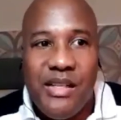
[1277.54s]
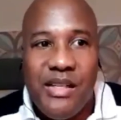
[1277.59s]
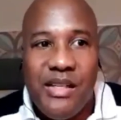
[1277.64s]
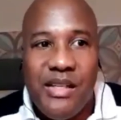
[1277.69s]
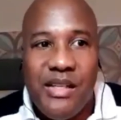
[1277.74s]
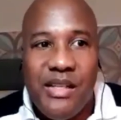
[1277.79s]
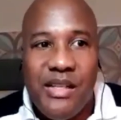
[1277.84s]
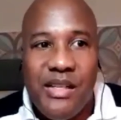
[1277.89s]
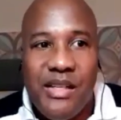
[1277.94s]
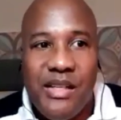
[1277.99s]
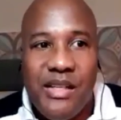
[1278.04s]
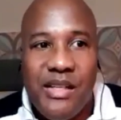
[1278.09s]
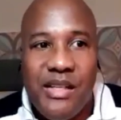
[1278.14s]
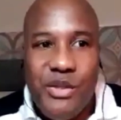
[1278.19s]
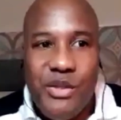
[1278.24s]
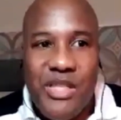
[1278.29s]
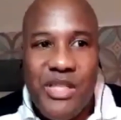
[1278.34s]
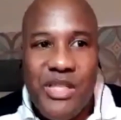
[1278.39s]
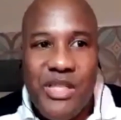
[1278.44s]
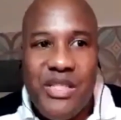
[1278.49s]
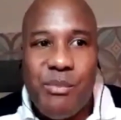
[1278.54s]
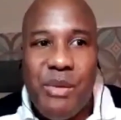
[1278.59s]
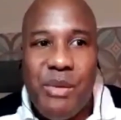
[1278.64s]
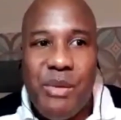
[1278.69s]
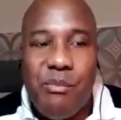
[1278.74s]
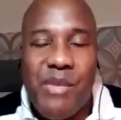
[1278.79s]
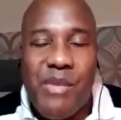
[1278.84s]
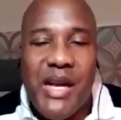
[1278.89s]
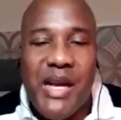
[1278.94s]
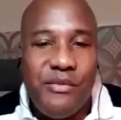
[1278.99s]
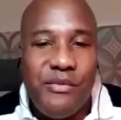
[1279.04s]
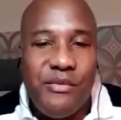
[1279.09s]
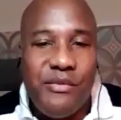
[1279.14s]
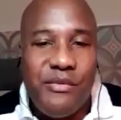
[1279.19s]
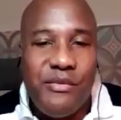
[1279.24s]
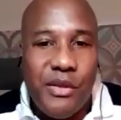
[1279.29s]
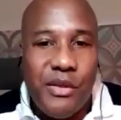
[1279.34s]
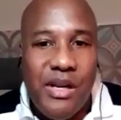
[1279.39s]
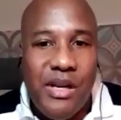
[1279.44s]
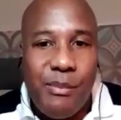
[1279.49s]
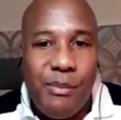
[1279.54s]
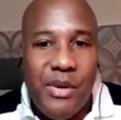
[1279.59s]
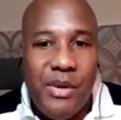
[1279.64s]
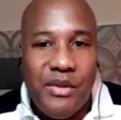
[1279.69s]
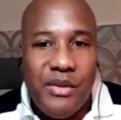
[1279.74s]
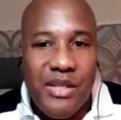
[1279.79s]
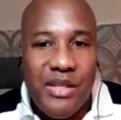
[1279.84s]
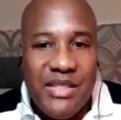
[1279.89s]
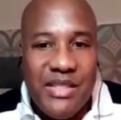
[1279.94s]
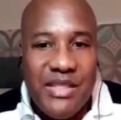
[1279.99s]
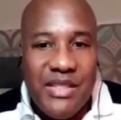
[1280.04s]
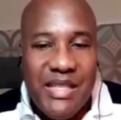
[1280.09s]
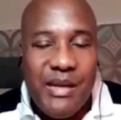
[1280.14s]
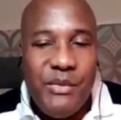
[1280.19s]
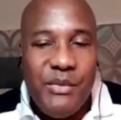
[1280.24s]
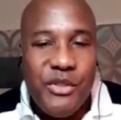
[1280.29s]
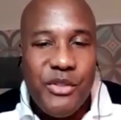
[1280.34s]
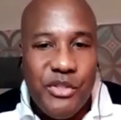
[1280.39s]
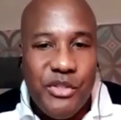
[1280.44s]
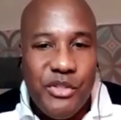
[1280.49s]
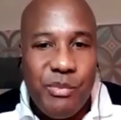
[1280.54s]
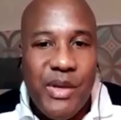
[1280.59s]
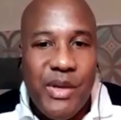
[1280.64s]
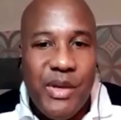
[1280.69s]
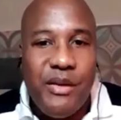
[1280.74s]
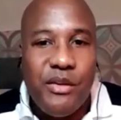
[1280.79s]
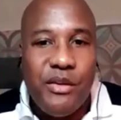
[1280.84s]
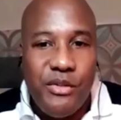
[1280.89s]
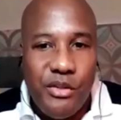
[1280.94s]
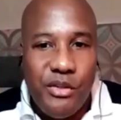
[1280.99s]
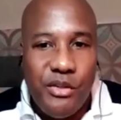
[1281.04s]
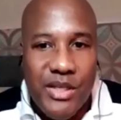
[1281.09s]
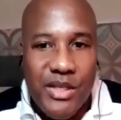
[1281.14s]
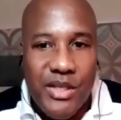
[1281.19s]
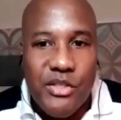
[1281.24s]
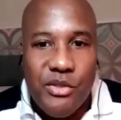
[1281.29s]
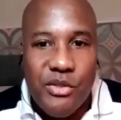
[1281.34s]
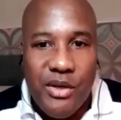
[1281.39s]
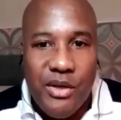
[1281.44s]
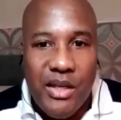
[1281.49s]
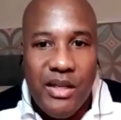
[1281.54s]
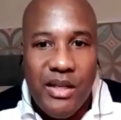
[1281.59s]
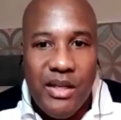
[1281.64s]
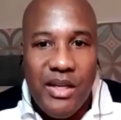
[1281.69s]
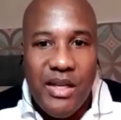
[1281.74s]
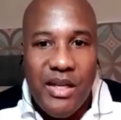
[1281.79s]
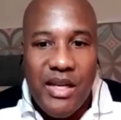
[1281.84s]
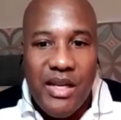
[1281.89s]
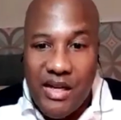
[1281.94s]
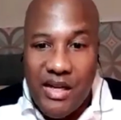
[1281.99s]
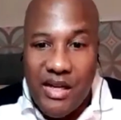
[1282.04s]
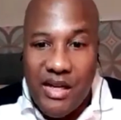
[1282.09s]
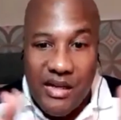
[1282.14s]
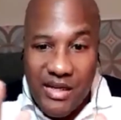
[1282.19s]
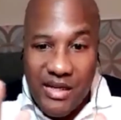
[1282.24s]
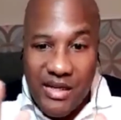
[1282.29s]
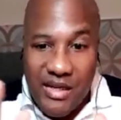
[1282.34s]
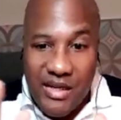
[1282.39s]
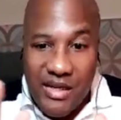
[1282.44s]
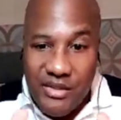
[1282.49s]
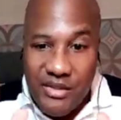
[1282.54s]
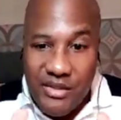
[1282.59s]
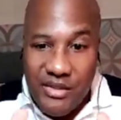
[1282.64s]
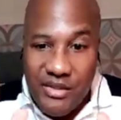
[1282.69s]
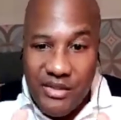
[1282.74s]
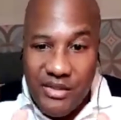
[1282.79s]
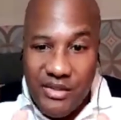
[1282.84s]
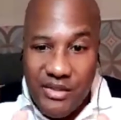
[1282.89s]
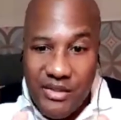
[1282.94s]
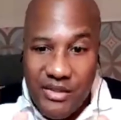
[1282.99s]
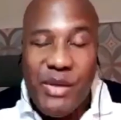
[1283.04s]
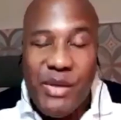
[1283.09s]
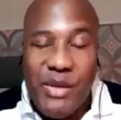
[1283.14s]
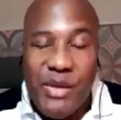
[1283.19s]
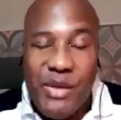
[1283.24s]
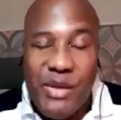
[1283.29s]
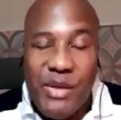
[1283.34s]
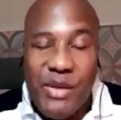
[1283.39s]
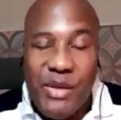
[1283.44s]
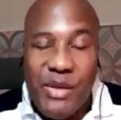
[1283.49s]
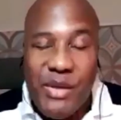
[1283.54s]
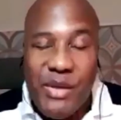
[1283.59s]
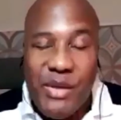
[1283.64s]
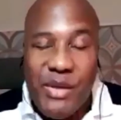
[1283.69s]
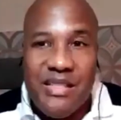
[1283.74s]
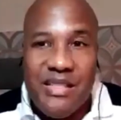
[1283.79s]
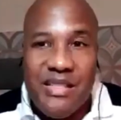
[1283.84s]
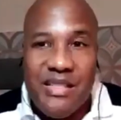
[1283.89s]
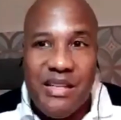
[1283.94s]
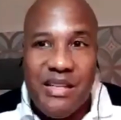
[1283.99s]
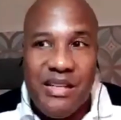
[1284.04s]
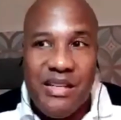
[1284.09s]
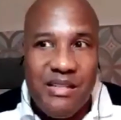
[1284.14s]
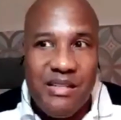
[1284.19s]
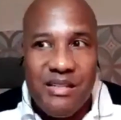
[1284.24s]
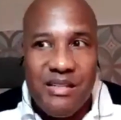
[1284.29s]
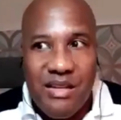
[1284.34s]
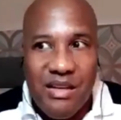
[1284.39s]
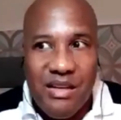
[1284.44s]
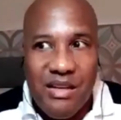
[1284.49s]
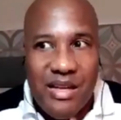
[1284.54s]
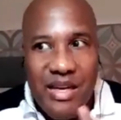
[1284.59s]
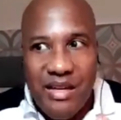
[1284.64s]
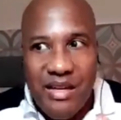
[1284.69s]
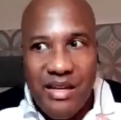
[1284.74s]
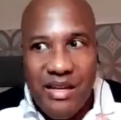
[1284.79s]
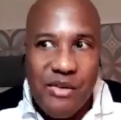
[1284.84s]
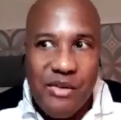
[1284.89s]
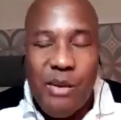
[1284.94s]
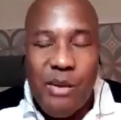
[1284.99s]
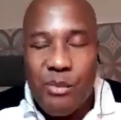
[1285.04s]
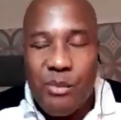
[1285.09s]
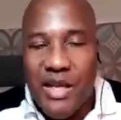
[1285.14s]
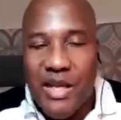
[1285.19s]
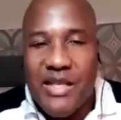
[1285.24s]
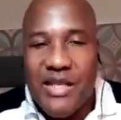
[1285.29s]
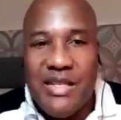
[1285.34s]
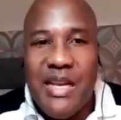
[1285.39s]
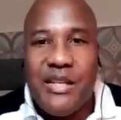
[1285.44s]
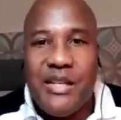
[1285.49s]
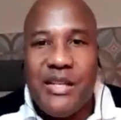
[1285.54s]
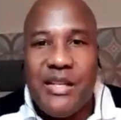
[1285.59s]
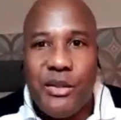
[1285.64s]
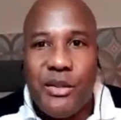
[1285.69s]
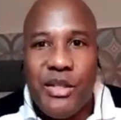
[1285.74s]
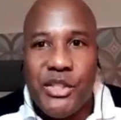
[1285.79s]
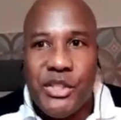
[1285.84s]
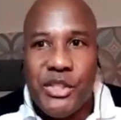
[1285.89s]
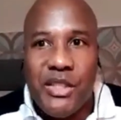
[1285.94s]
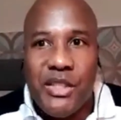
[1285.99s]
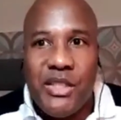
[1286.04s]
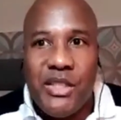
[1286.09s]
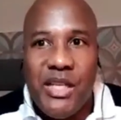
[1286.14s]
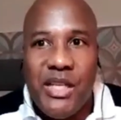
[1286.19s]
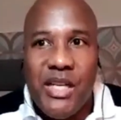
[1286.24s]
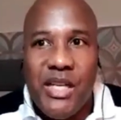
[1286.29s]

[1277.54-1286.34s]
then you need to be mindful about the time that you spend on US soil. And as you intimated, it is a kind of complex calculation.